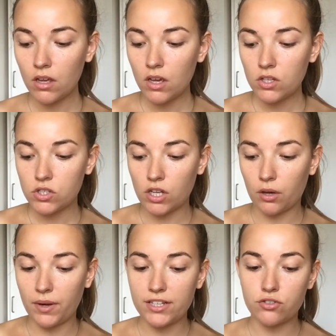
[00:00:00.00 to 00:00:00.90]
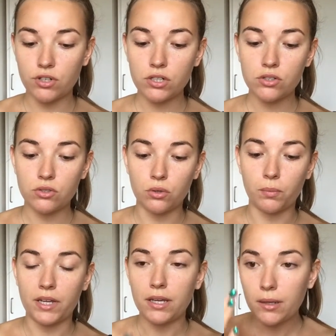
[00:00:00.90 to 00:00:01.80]
So it's drugstore
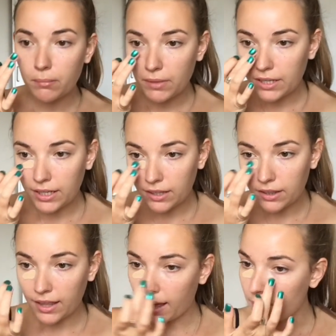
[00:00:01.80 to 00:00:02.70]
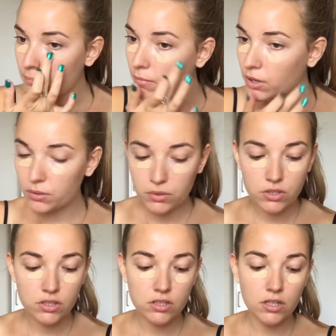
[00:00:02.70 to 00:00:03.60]
week, meaning that
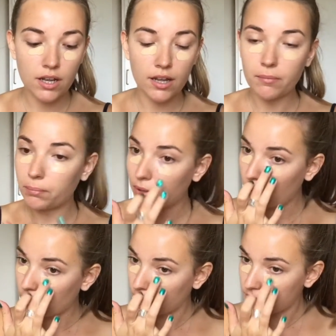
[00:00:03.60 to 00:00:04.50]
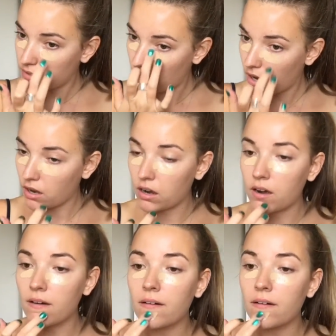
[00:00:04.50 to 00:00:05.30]
most bloggers are,